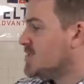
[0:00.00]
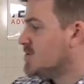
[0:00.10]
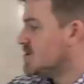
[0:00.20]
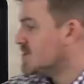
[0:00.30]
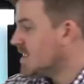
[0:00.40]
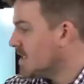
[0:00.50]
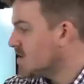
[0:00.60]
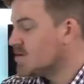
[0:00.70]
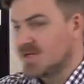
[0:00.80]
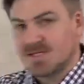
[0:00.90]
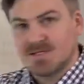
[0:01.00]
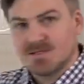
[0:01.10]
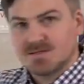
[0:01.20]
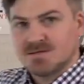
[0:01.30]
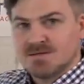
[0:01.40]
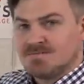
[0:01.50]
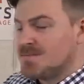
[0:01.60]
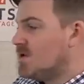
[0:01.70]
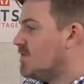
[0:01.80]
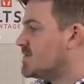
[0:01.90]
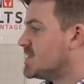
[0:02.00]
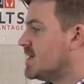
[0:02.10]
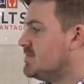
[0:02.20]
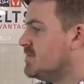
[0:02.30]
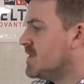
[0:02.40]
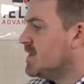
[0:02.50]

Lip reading: so it just increases over time.